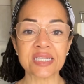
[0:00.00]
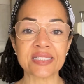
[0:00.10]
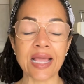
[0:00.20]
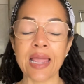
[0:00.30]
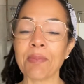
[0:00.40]
to
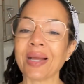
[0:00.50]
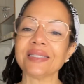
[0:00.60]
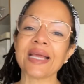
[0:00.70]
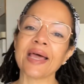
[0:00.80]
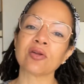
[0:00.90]
say, my
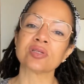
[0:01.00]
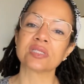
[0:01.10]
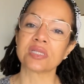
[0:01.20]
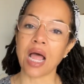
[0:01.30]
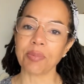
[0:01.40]
channel
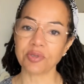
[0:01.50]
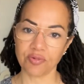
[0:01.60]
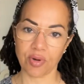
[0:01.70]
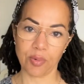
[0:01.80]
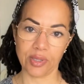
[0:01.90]
stopped
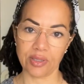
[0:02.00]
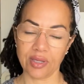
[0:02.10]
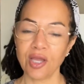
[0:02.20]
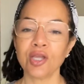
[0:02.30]
growing.